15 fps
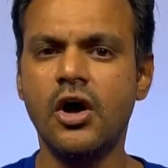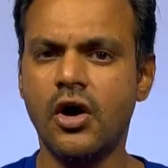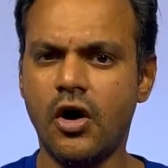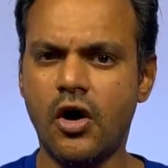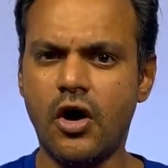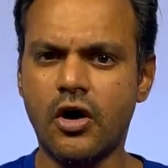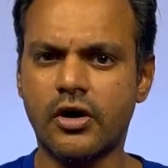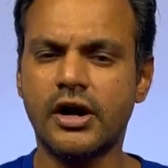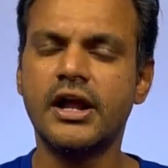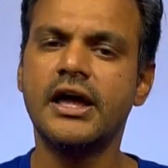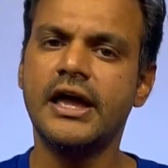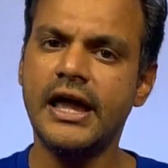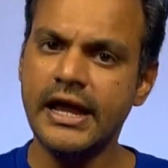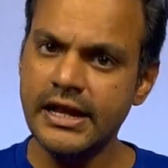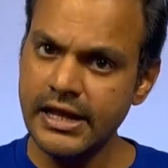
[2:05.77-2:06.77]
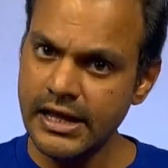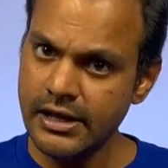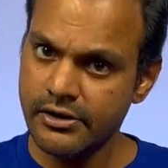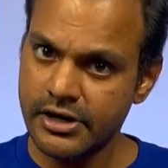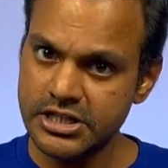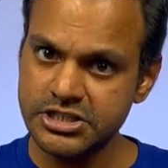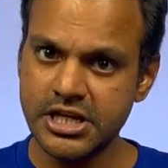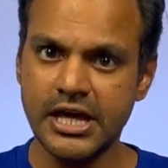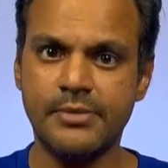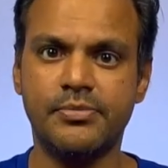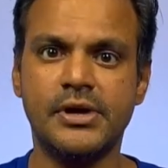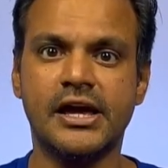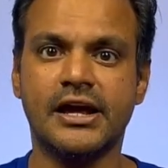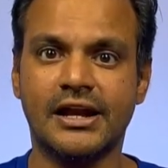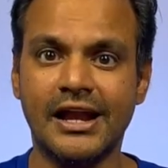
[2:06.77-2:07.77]
or any REST
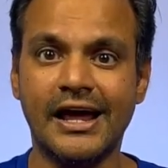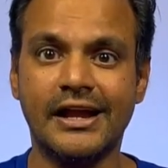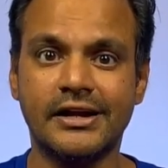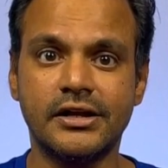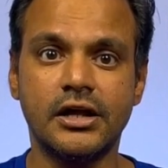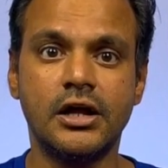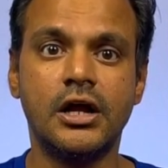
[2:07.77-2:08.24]
API client